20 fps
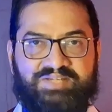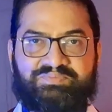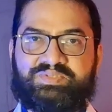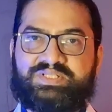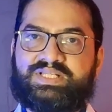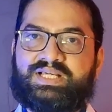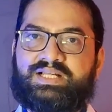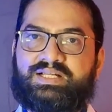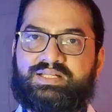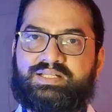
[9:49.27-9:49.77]

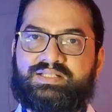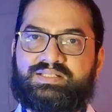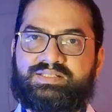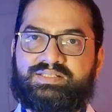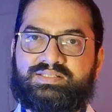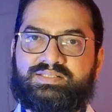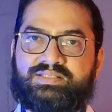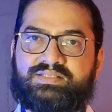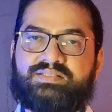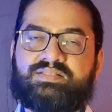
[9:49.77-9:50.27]
lifestyle
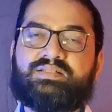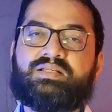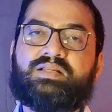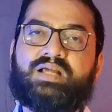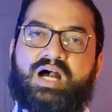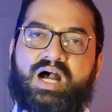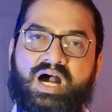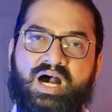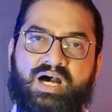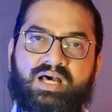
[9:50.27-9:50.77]
diseases
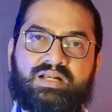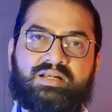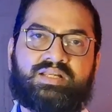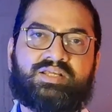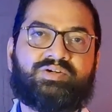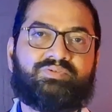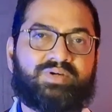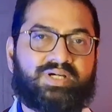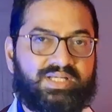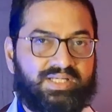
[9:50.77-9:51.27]
are
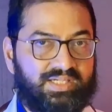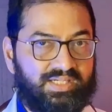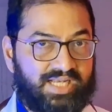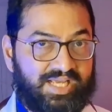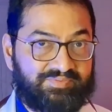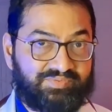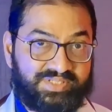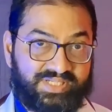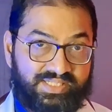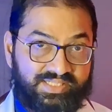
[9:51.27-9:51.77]
requiring
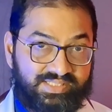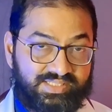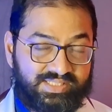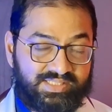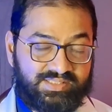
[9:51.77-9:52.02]
lifestyle